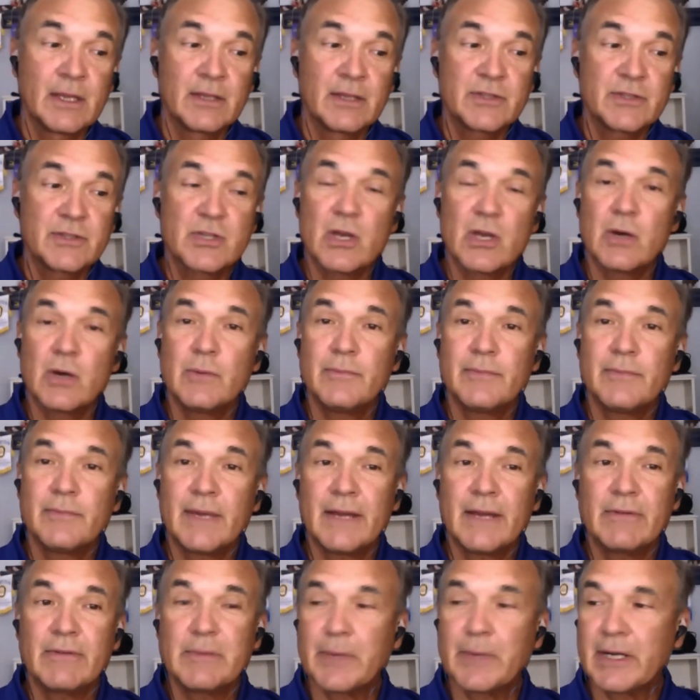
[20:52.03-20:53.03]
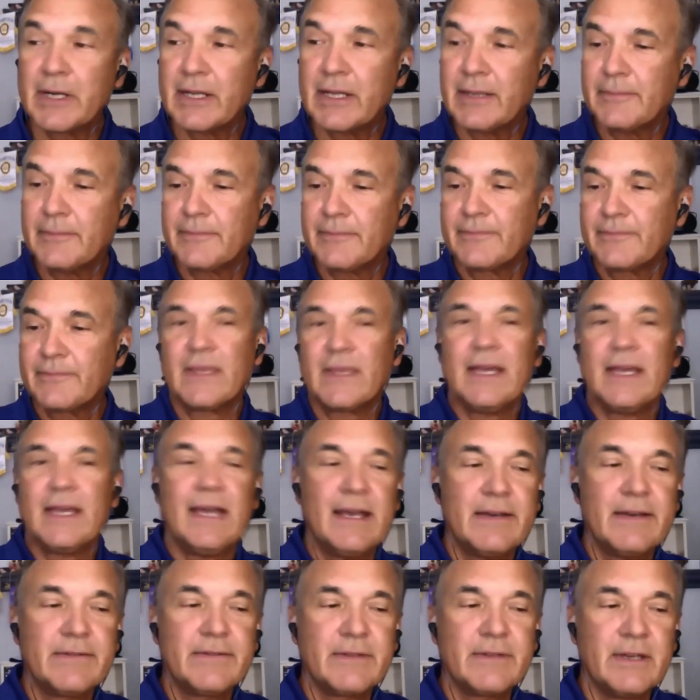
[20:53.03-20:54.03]
so everybody
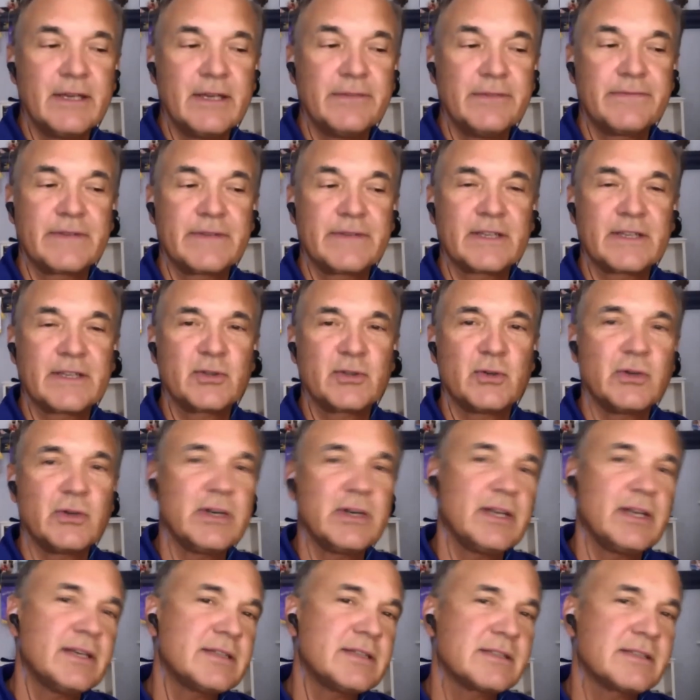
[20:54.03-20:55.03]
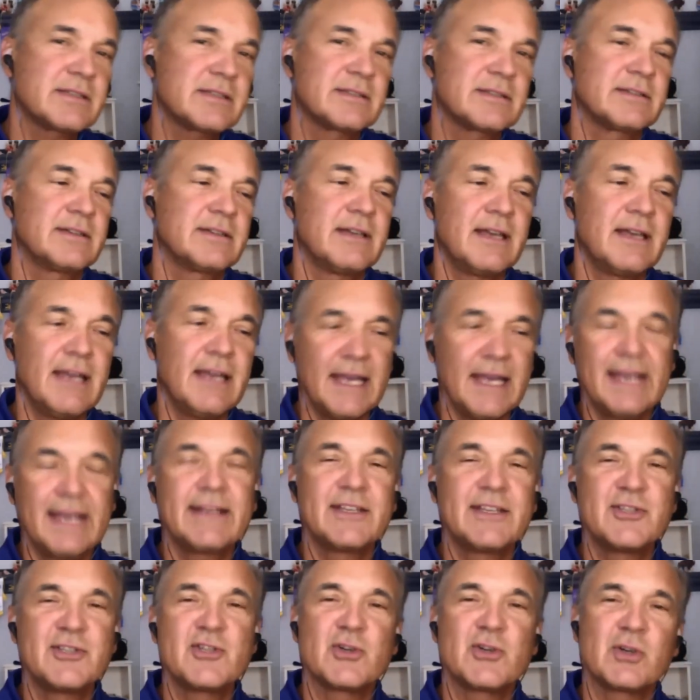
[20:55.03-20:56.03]
have a victorious and
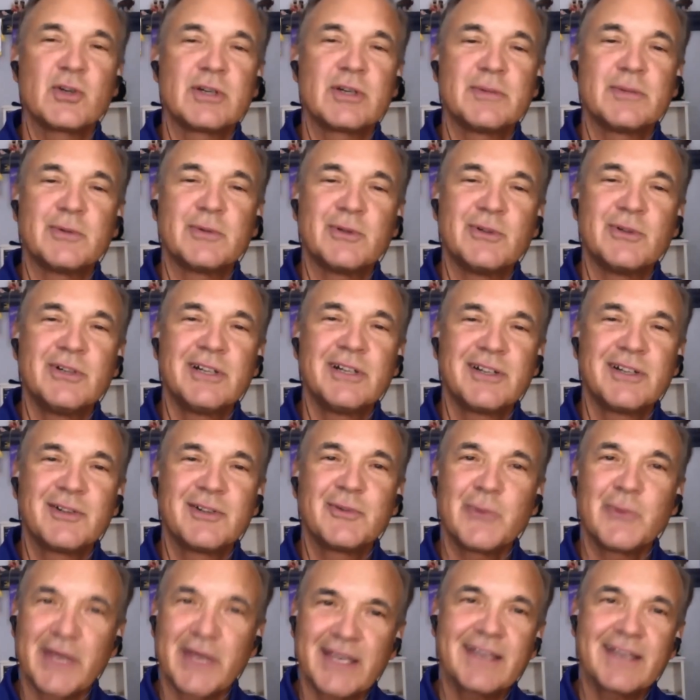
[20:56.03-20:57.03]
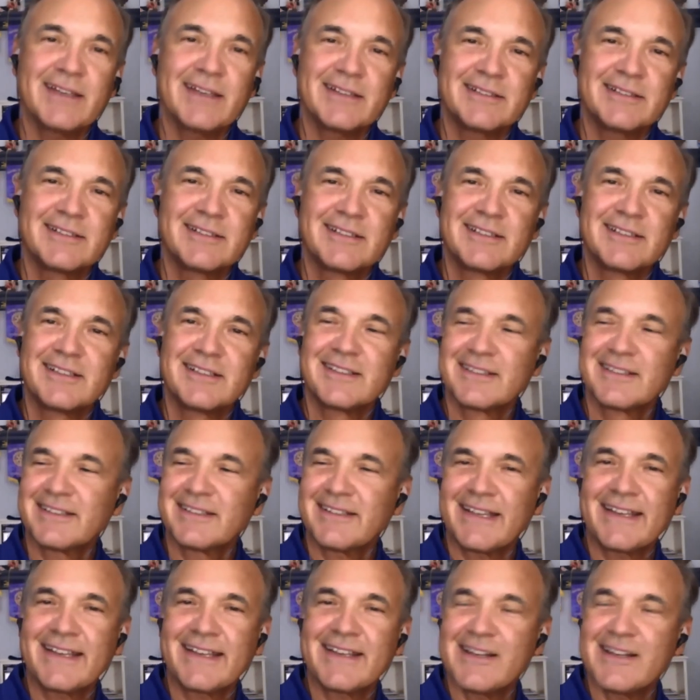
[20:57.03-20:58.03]
enjoyable weekend take
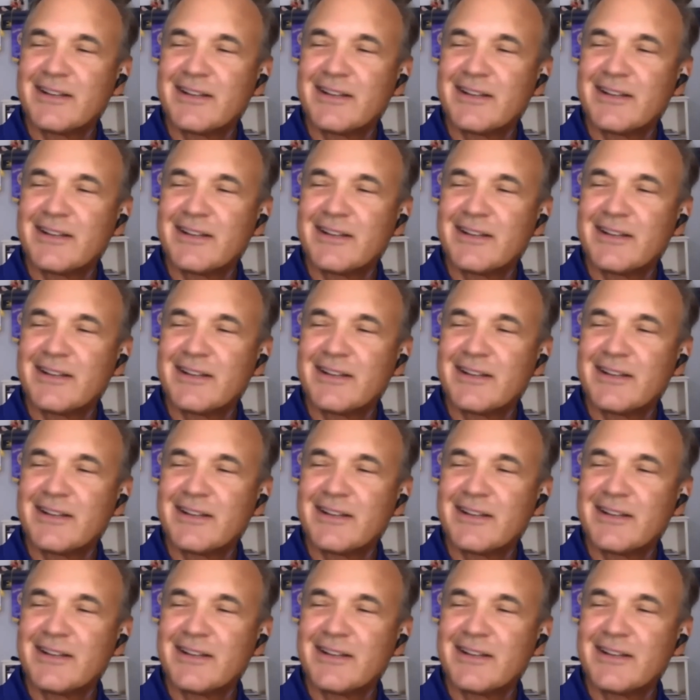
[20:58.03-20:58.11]
thank care.